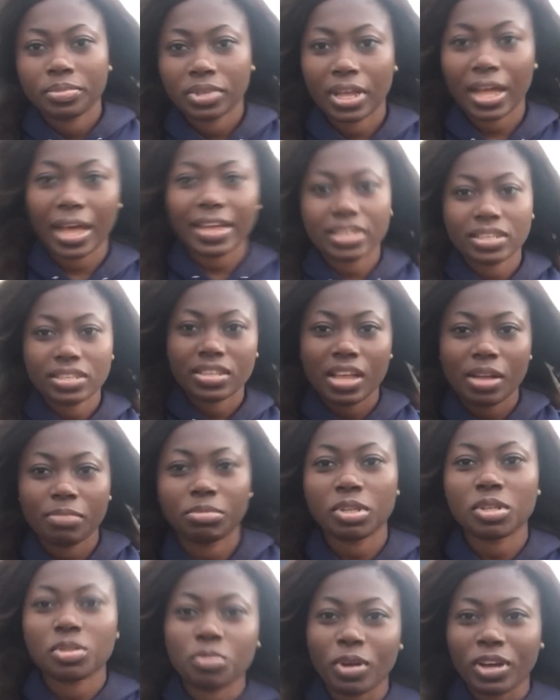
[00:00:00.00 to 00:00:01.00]
Guys, I'm
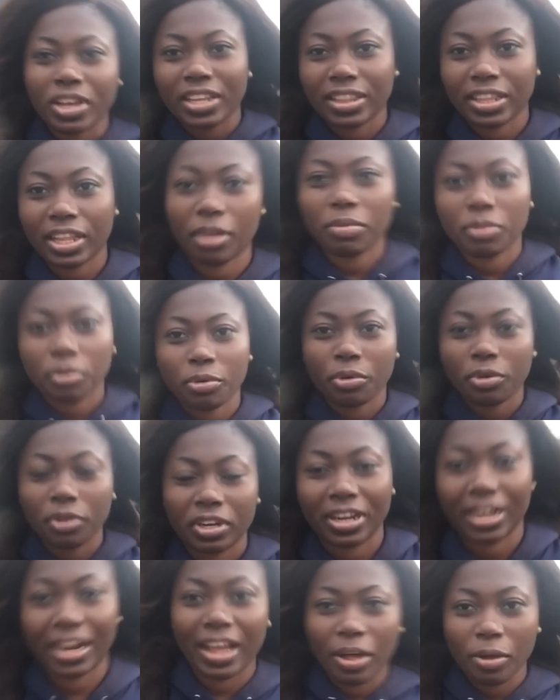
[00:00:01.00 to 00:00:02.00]
just walking down the road
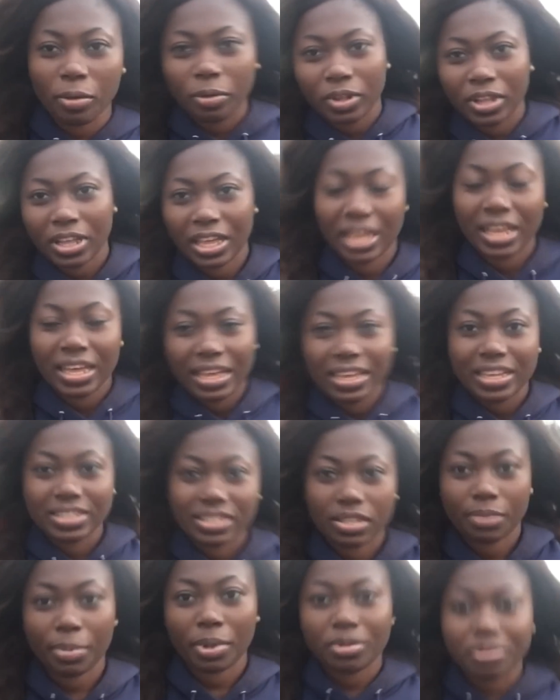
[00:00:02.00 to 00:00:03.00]
now.
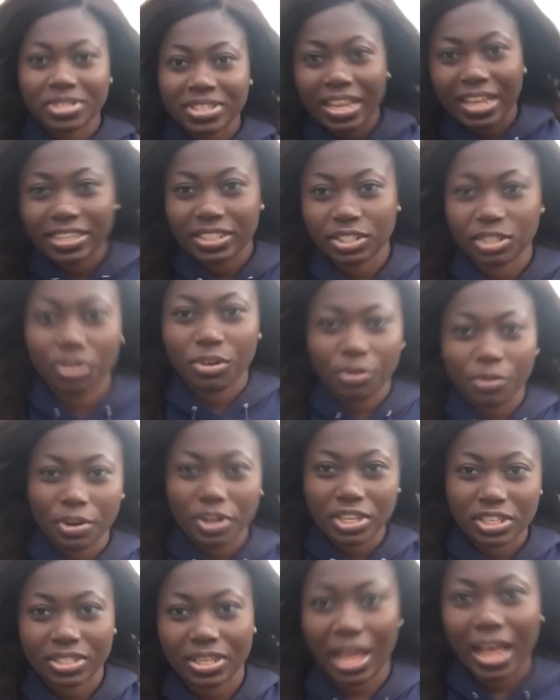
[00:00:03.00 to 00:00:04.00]
It's about 10
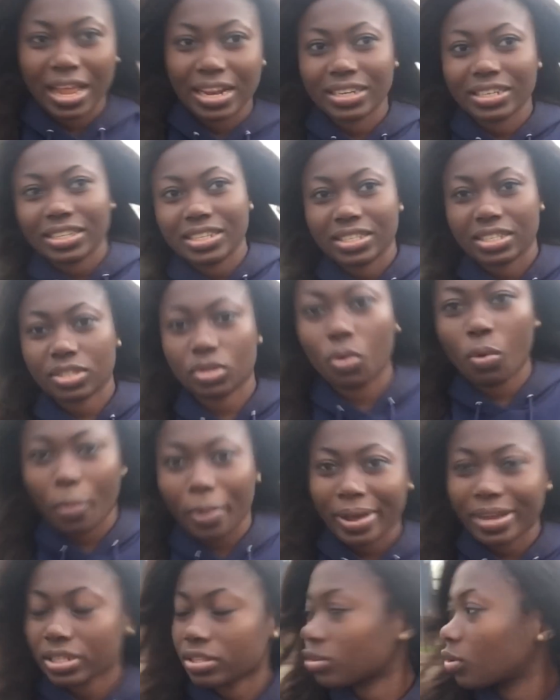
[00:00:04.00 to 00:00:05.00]
degrees and it's
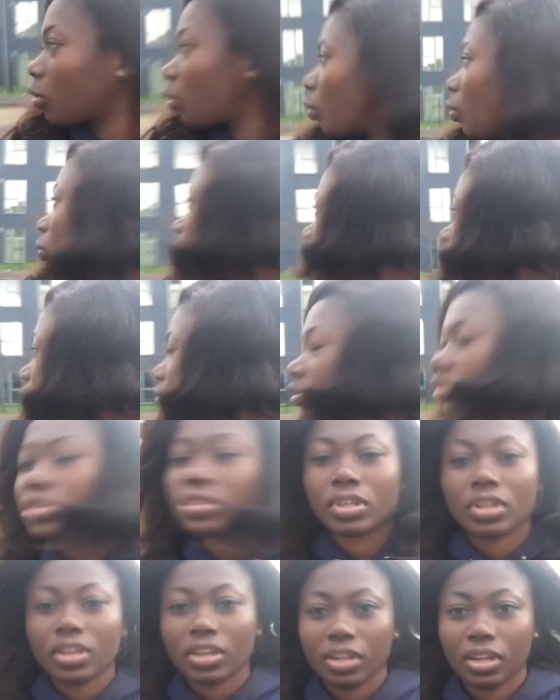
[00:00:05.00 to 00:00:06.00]
quite cold.
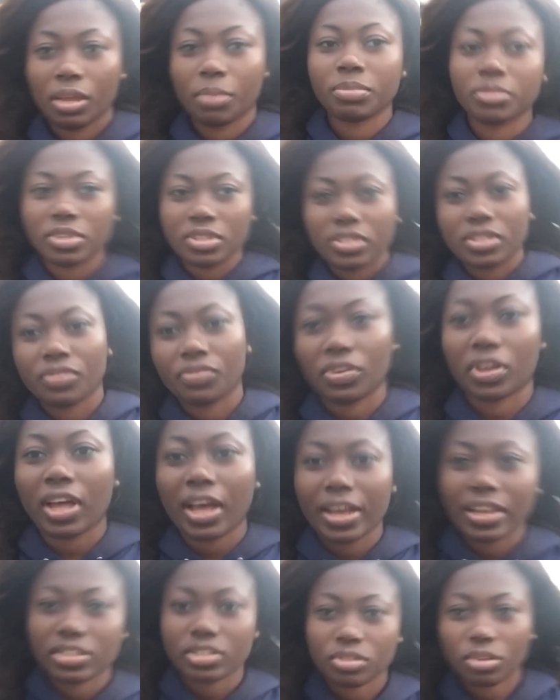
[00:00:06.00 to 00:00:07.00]
Let me just see if the
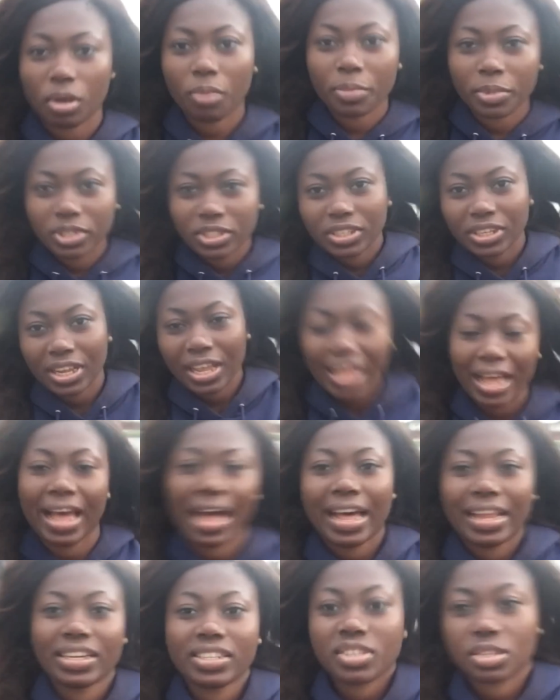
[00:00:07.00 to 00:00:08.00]
car is coming.
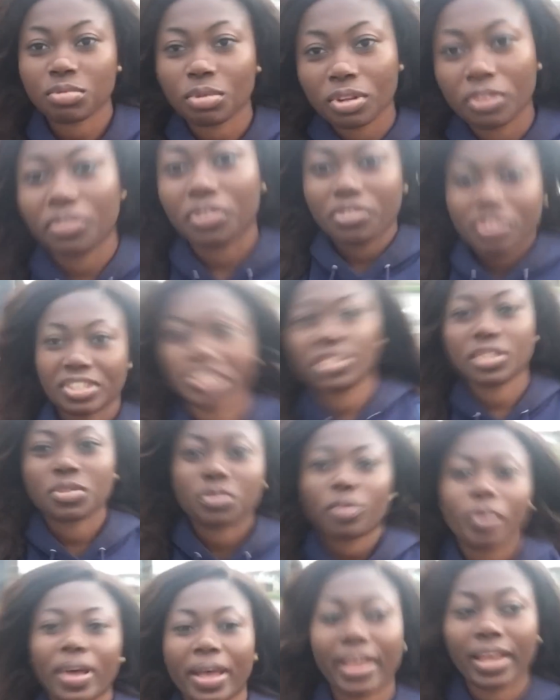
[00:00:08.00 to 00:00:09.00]
And this is one of the reasons
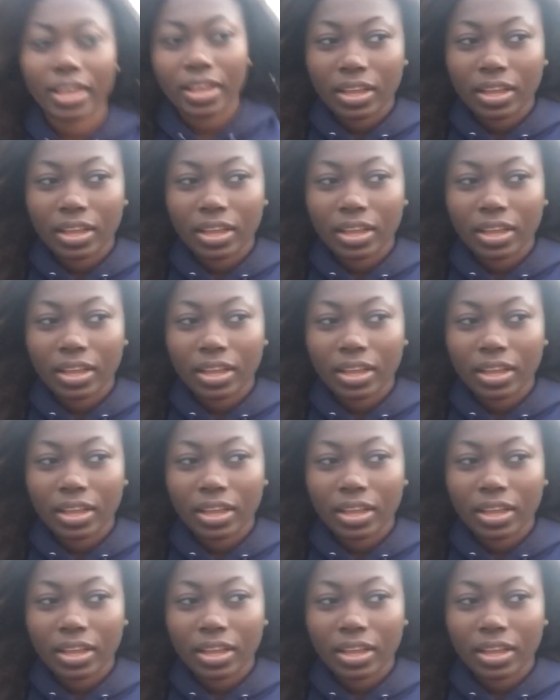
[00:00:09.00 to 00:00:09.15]
why